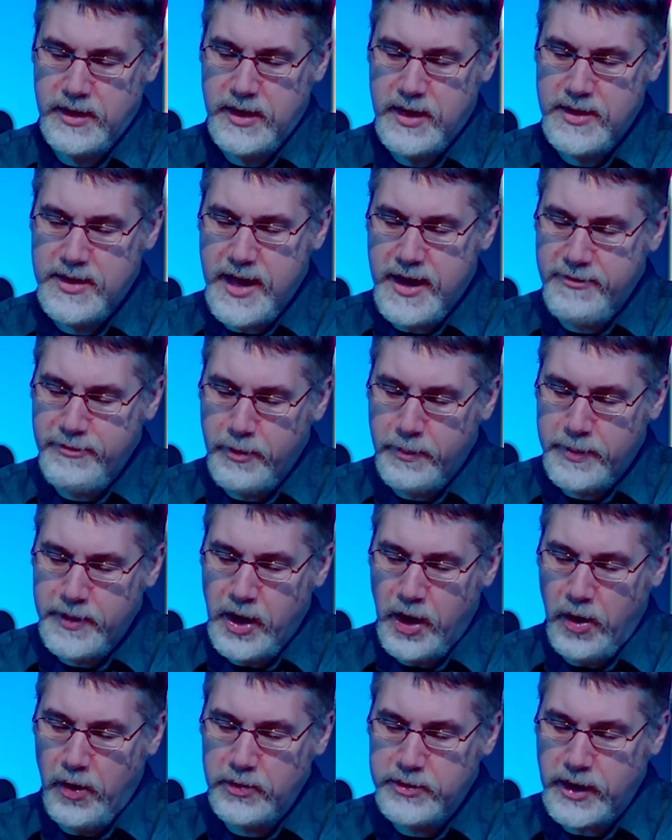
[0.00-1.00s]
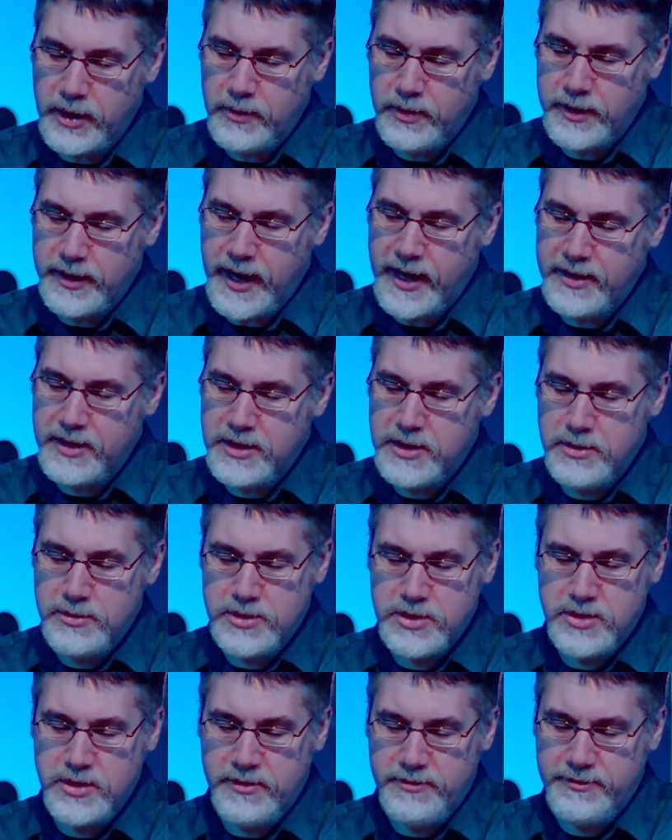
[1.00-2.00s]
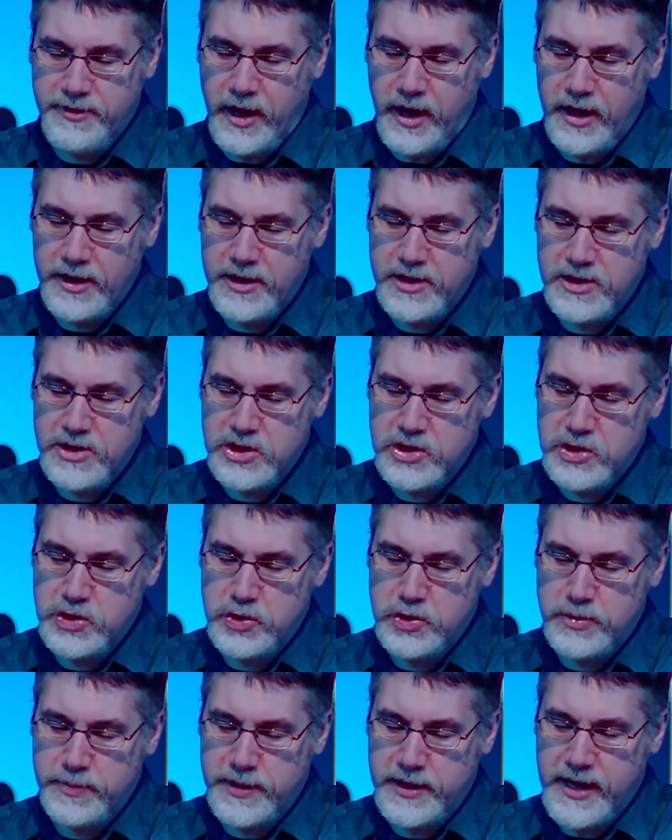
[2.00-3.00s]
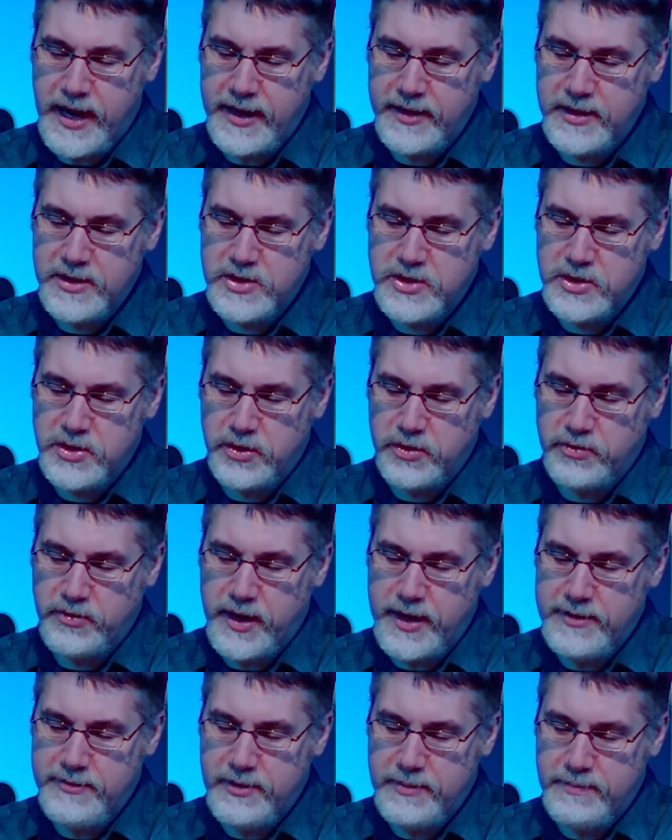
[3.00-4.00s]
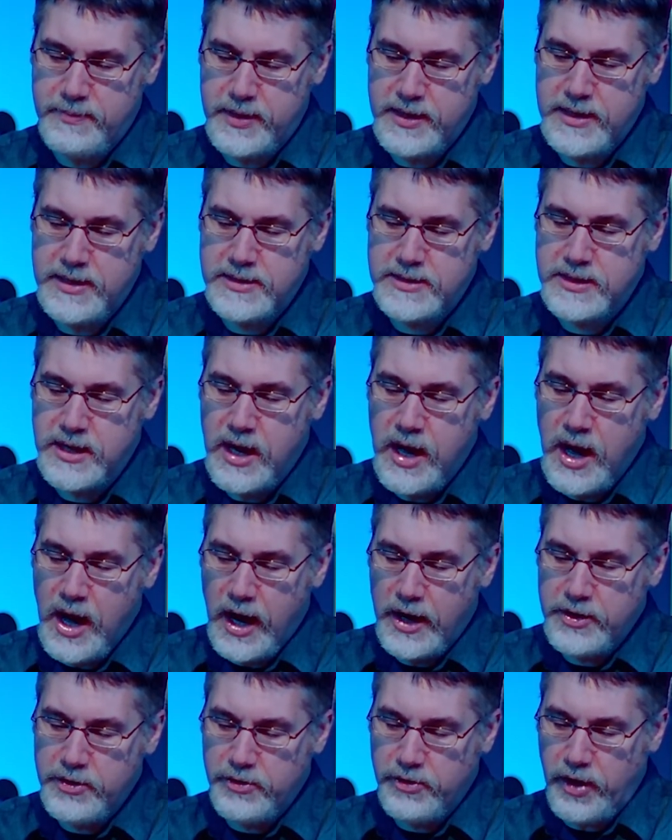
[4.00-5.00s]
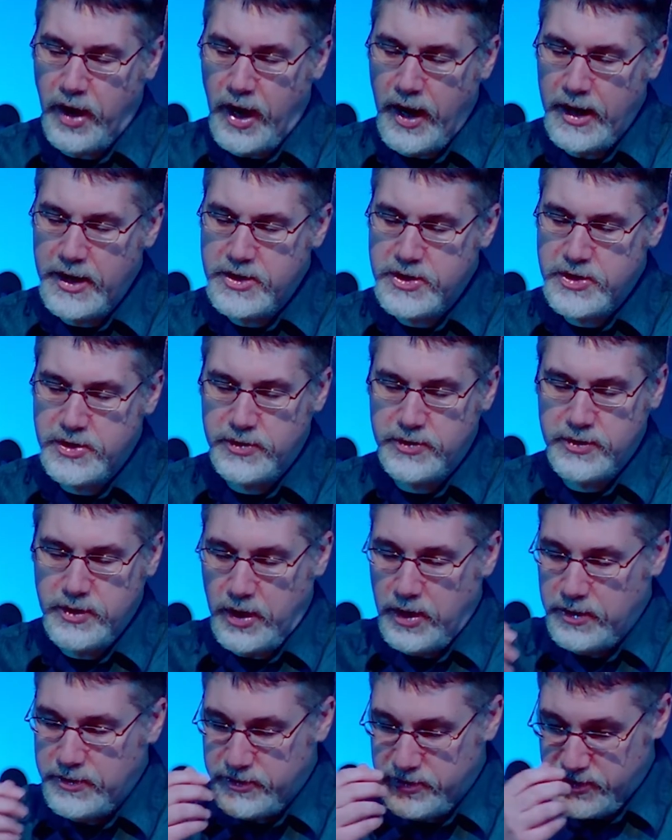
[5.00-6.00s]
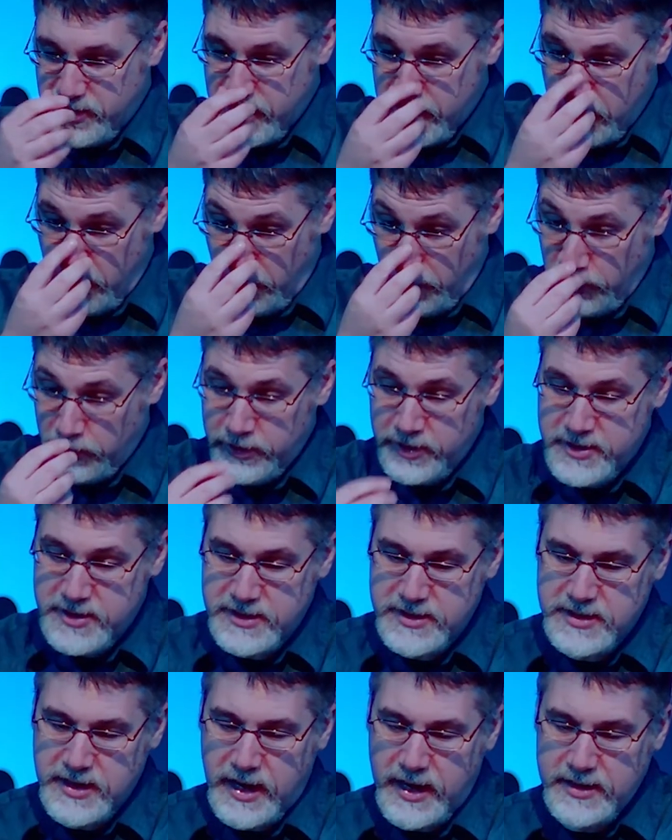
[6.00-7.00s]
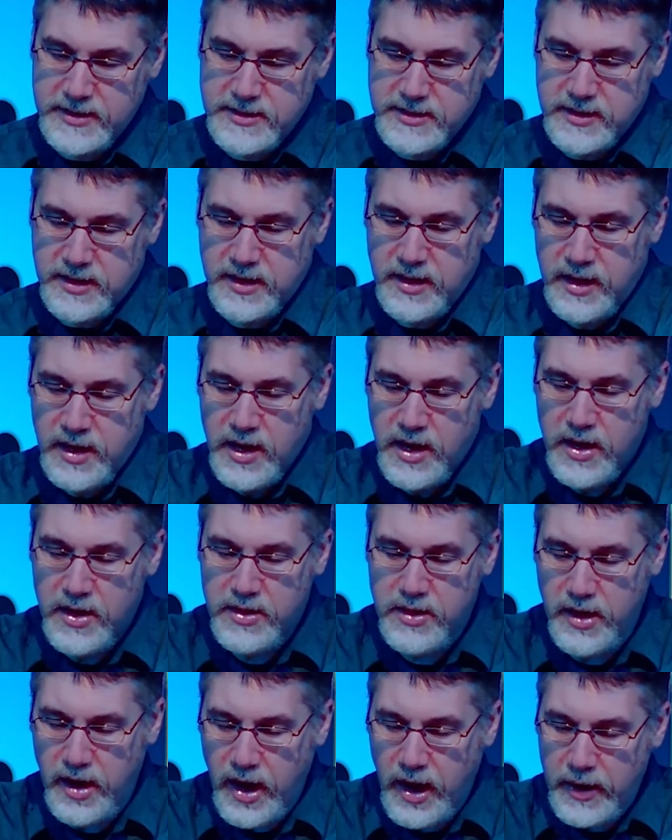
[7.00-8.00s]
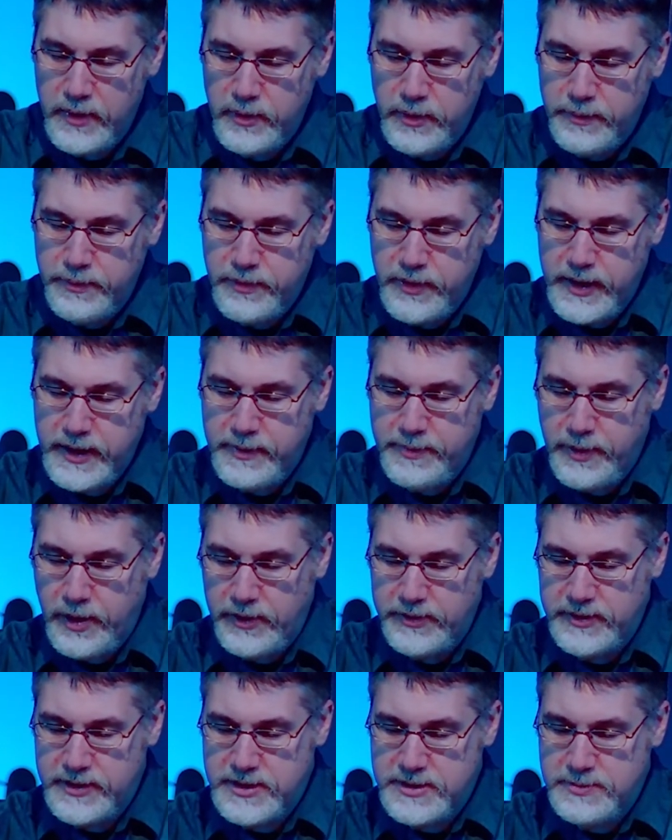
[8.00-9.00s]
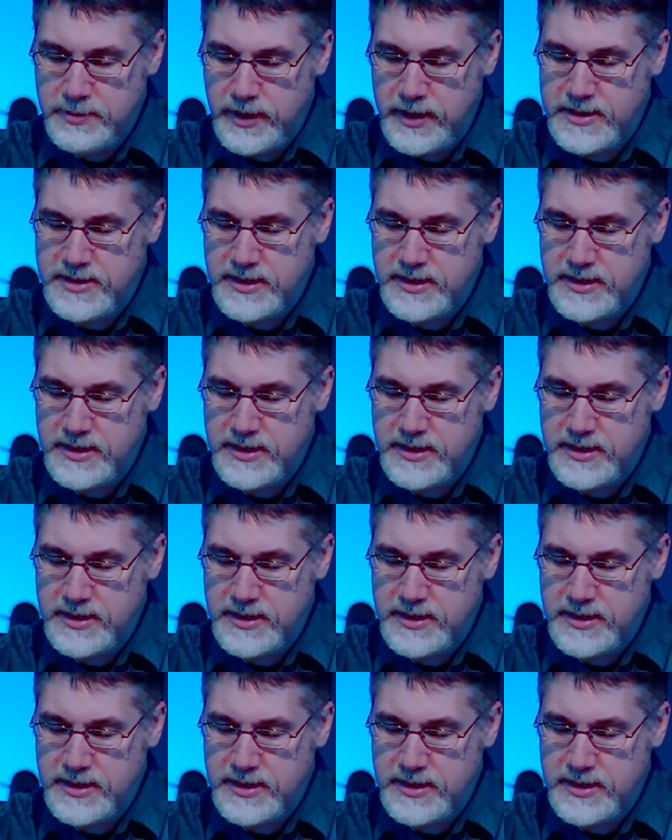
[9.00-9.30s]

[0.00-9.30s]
Therefore, behold, I will gather you to your fathers, and you shall be gathered to your grave in peace, and your eyes shall not see all the disaster that I will bring upon this place.